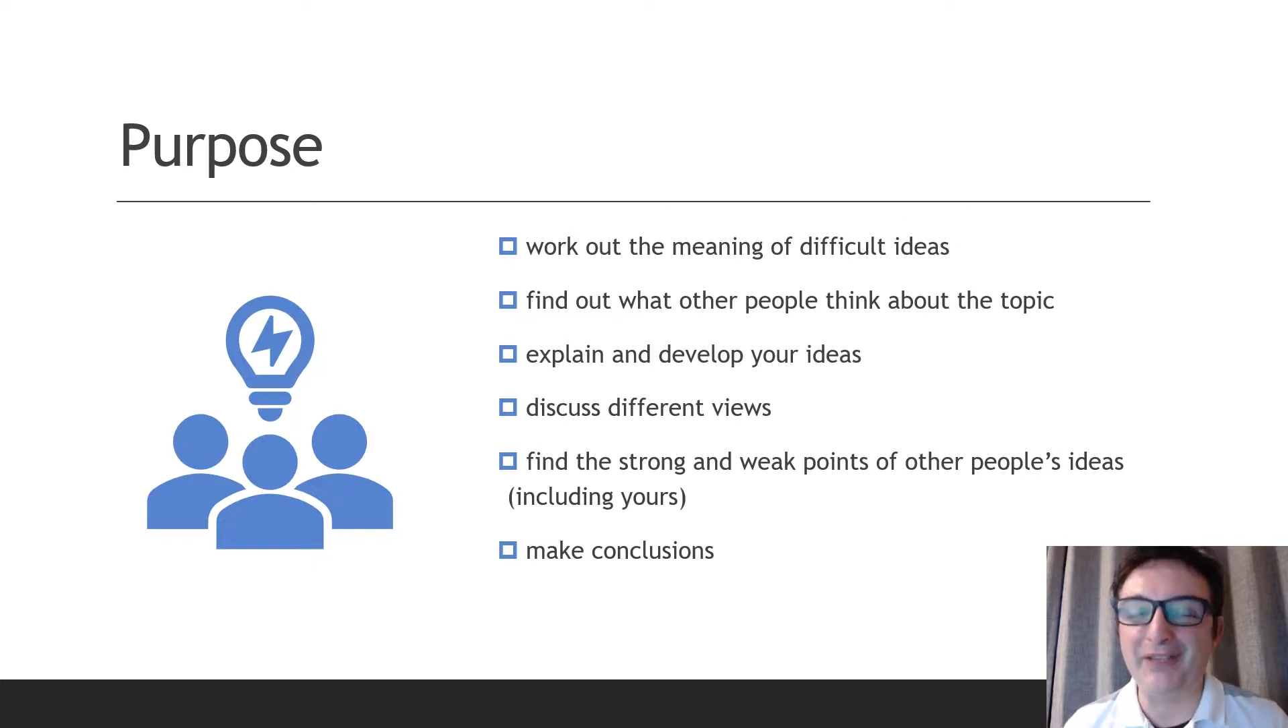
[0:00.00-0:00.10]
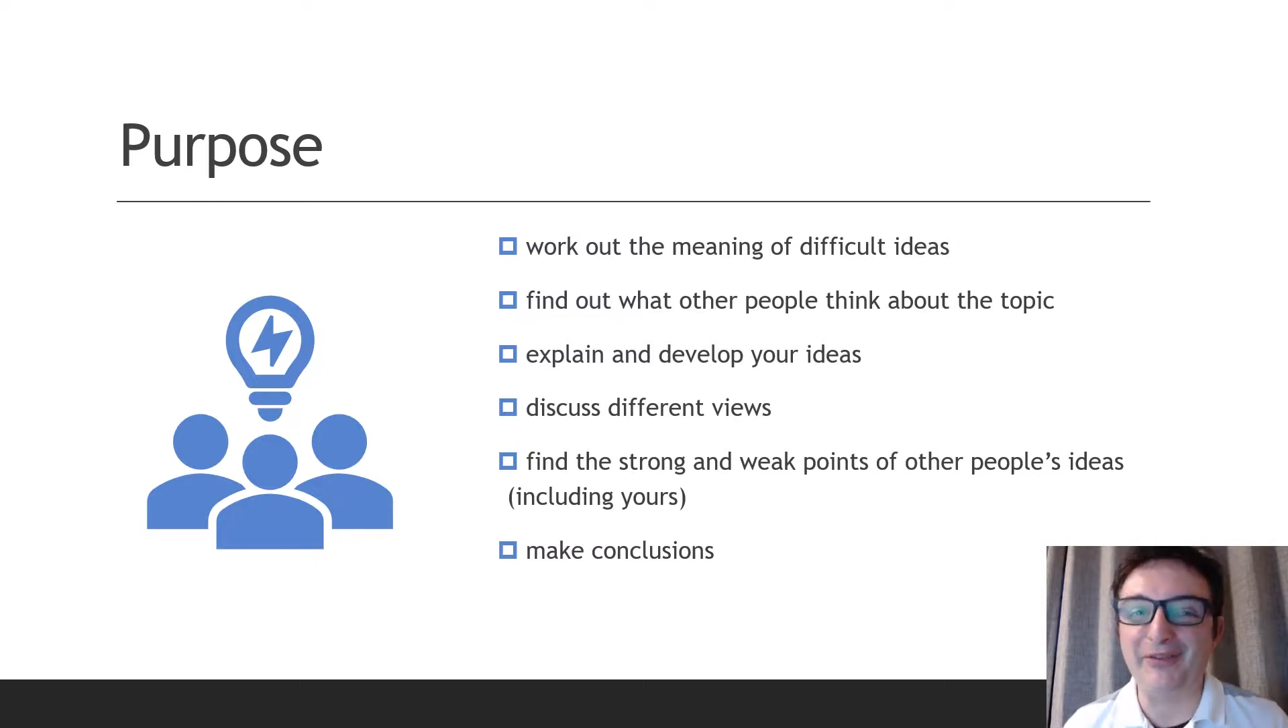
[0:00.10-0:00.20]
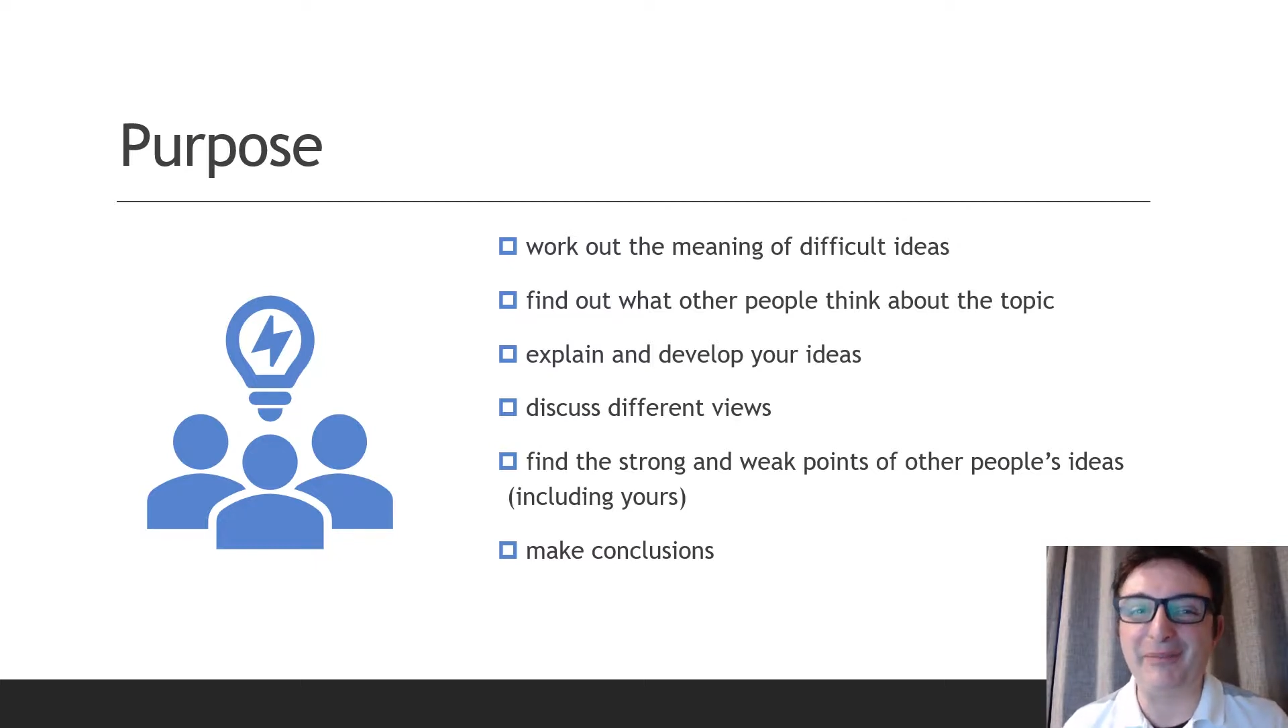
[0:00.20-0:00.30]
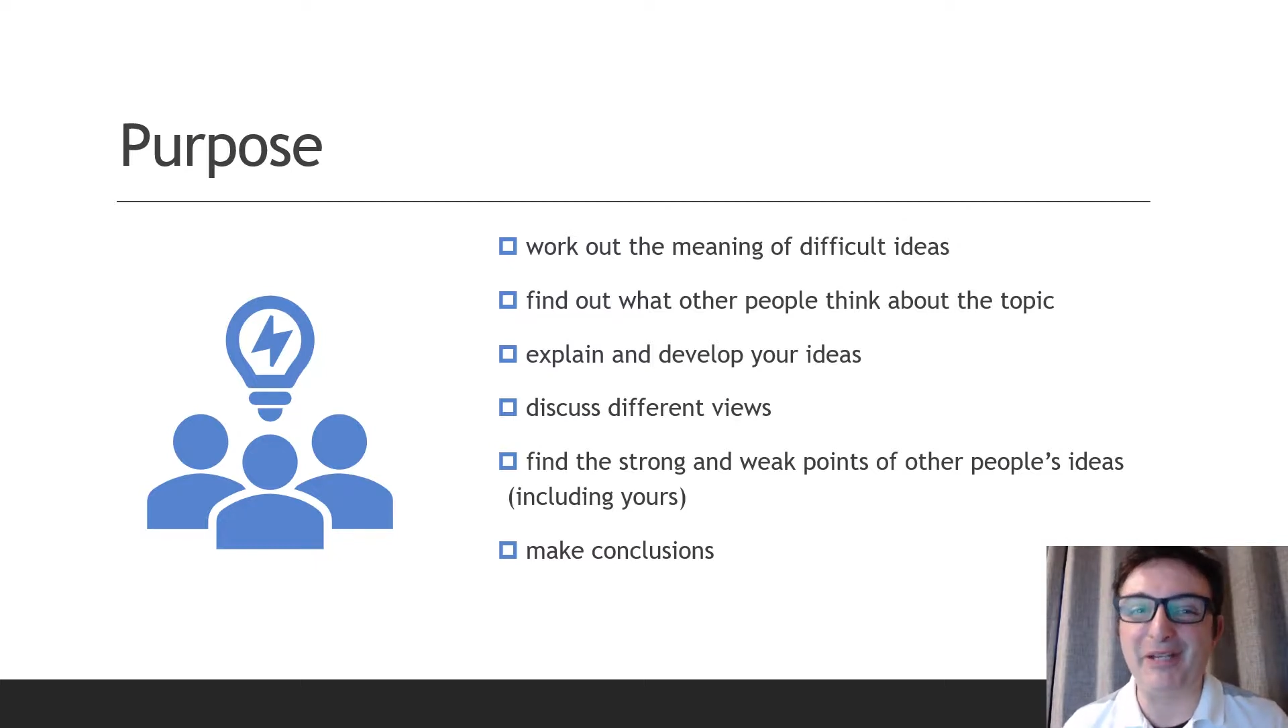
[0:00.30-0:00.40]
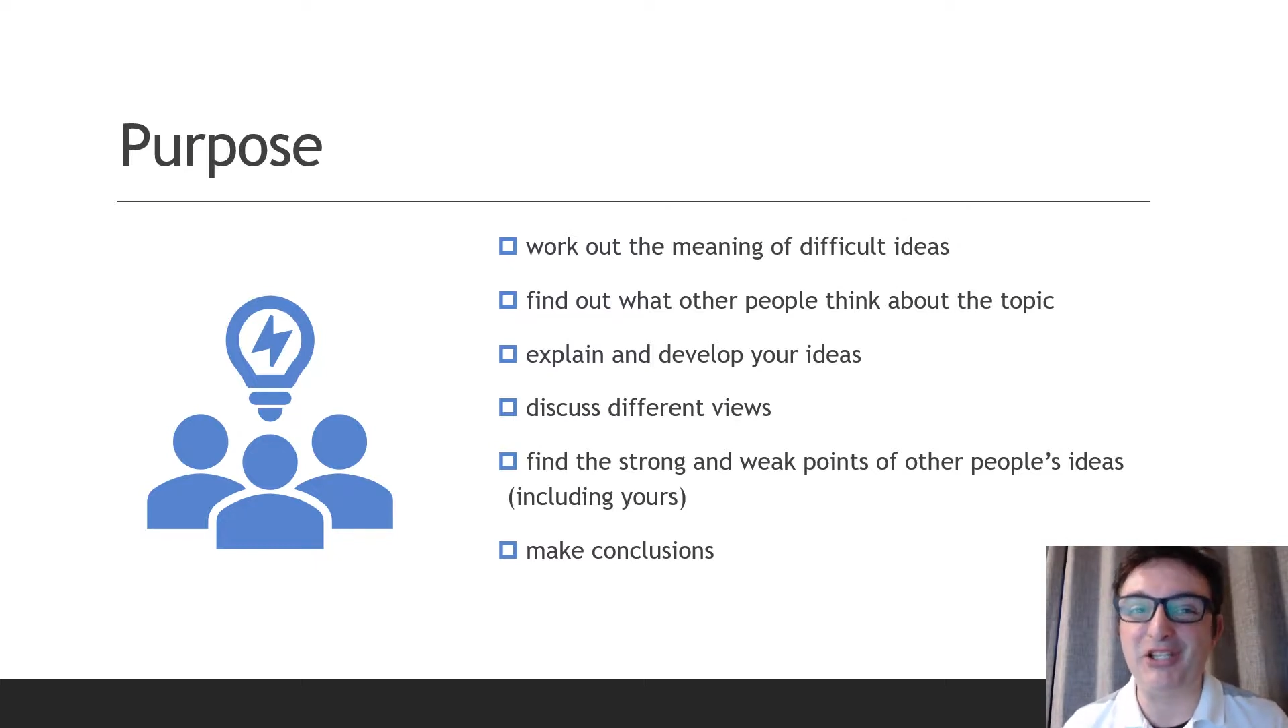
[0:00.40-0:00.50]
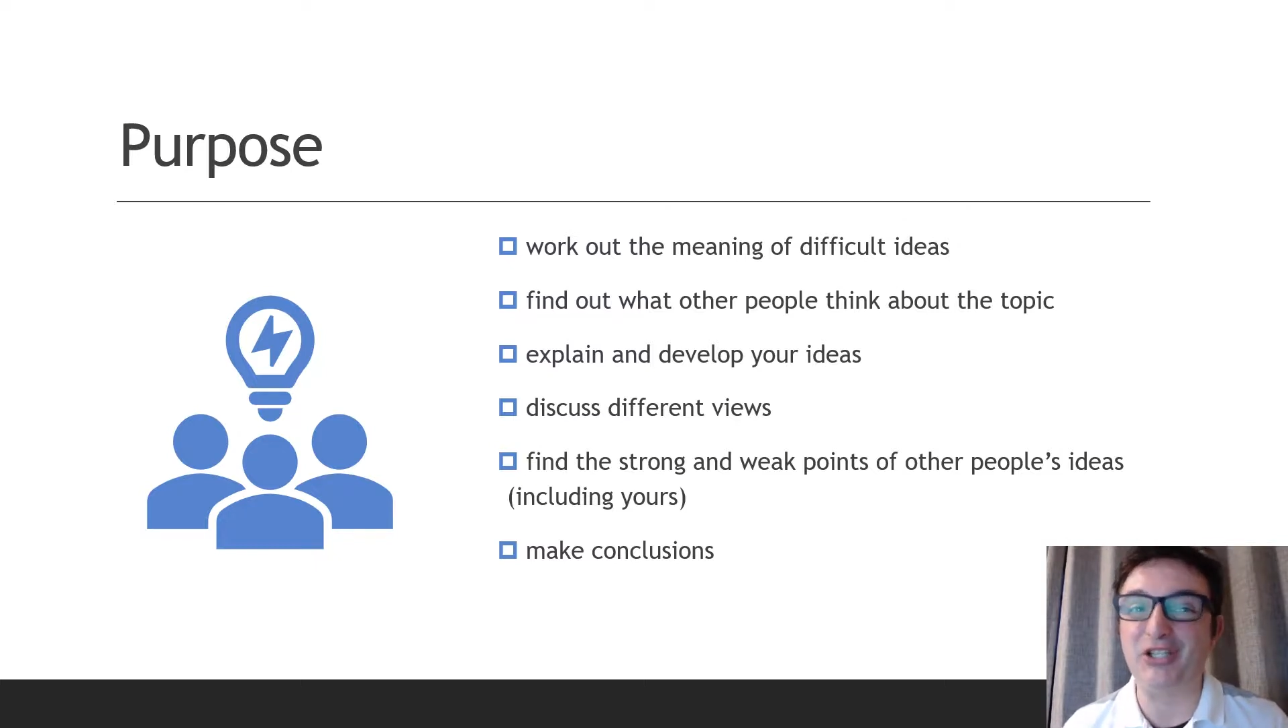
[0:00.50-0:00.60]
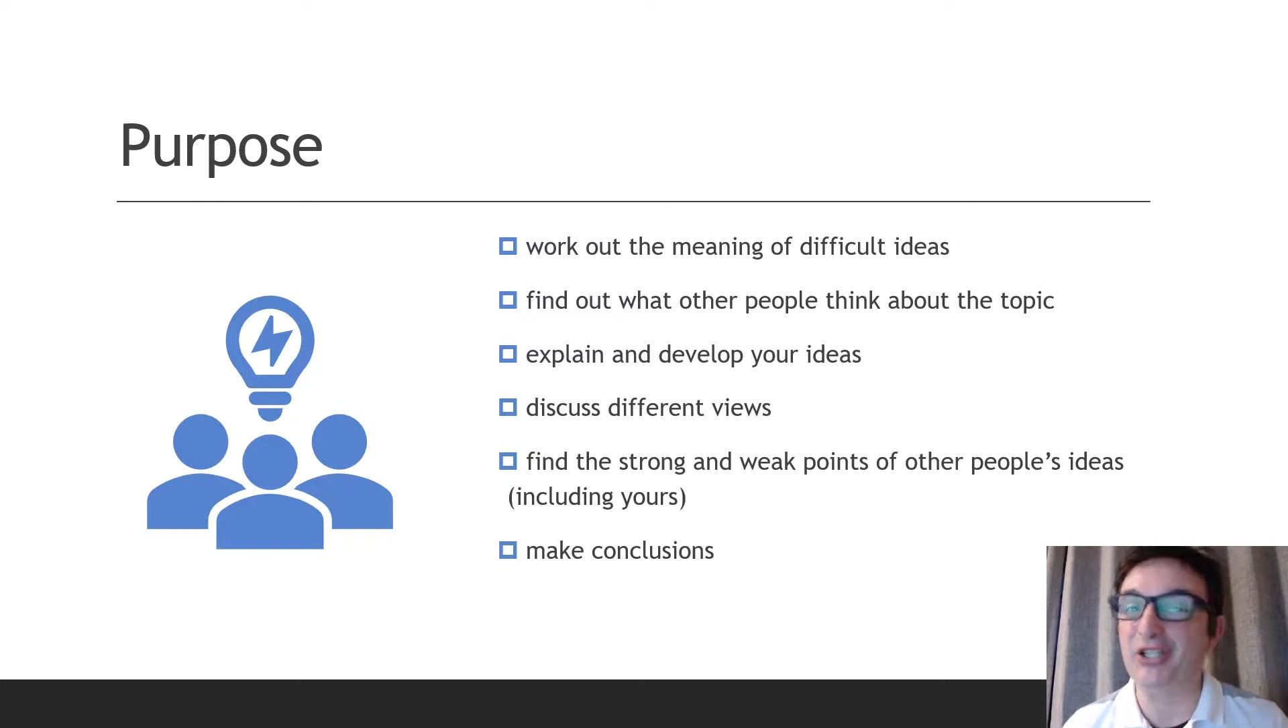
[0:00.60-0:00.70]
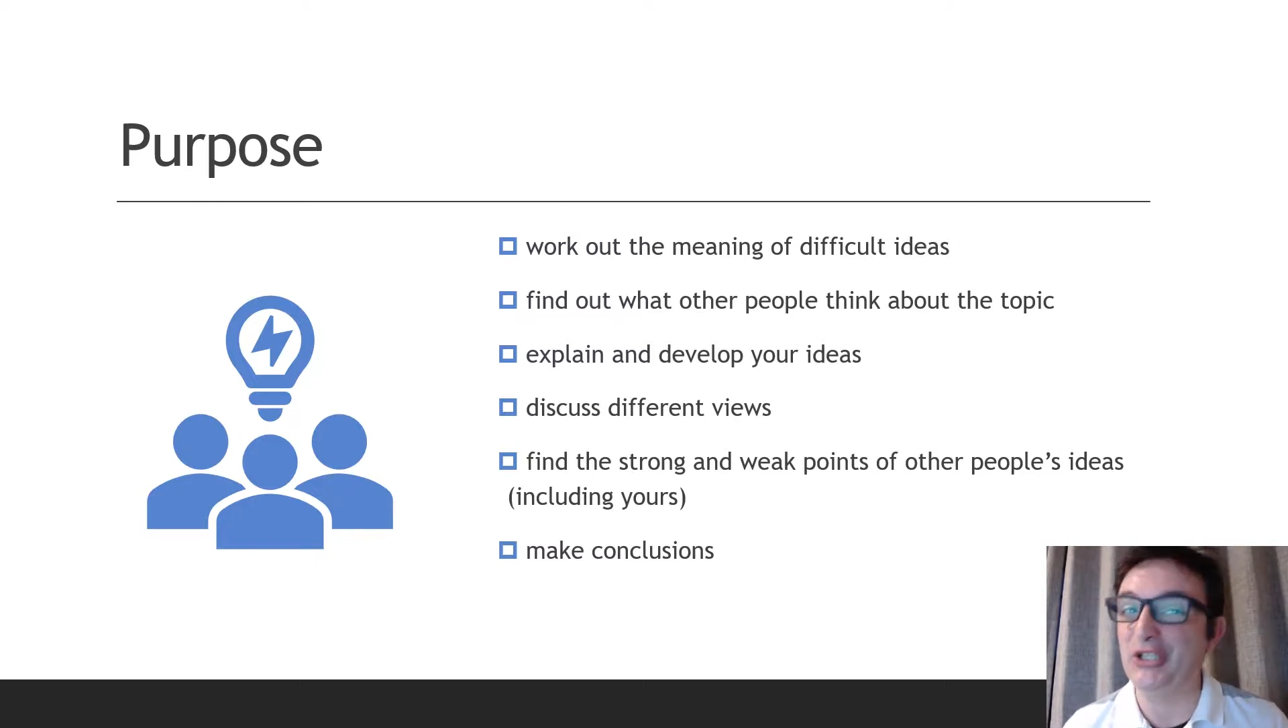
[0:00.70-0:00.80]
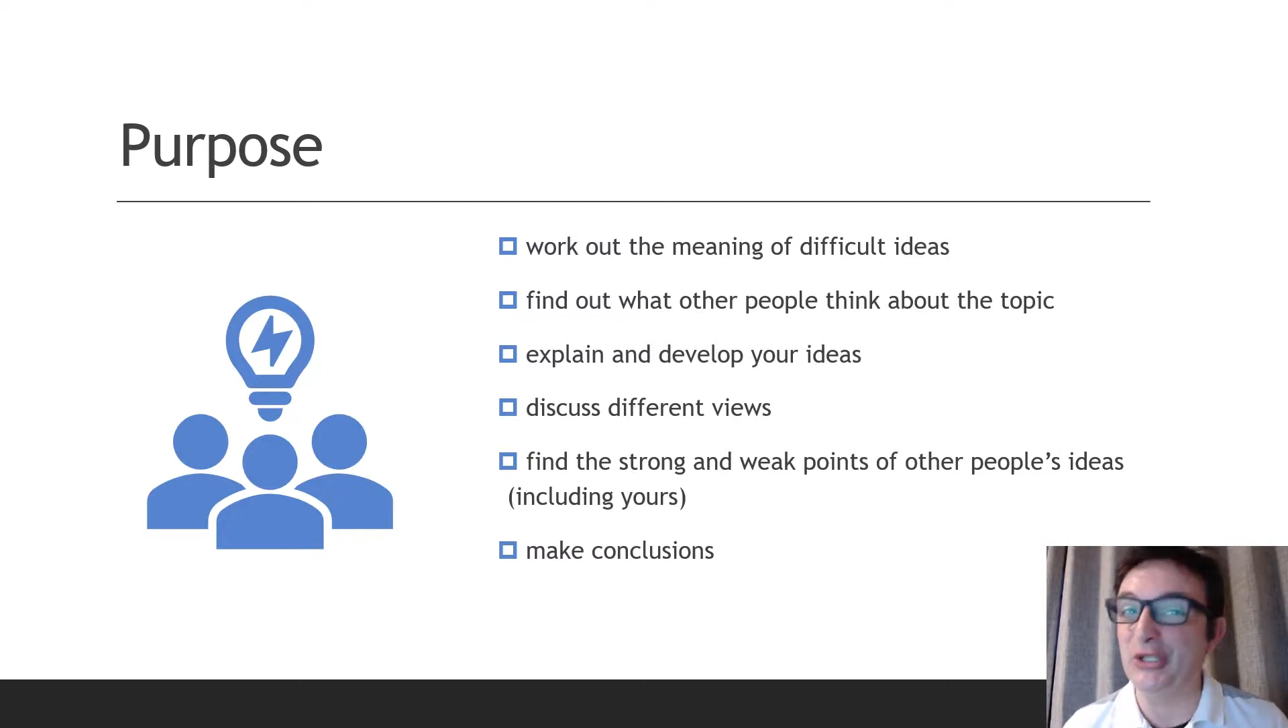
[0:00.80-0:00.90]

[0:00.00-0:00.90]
information